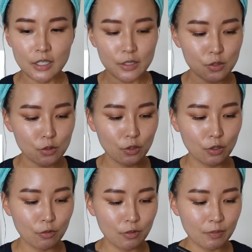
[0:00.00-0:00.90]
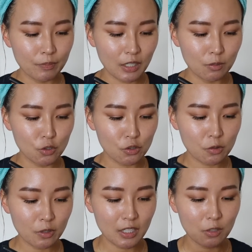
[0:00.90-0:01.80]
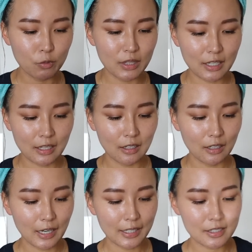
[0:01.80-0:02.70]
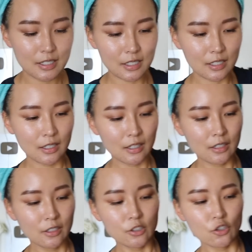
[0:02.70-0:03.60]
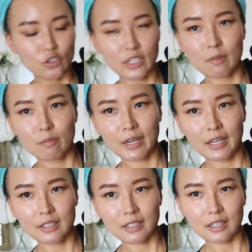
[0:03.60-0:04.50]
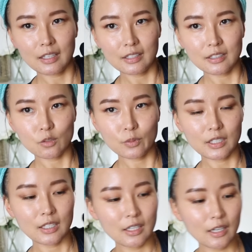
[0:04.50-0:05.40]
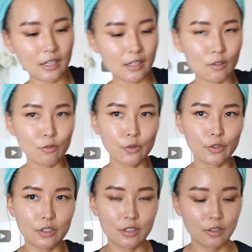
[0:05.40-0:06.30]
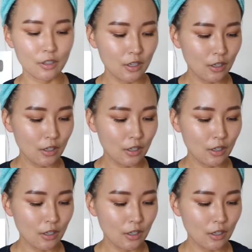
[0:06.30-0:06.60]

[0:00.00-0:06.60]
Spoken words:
So I'm just going in with that light champagne color, this one here, for the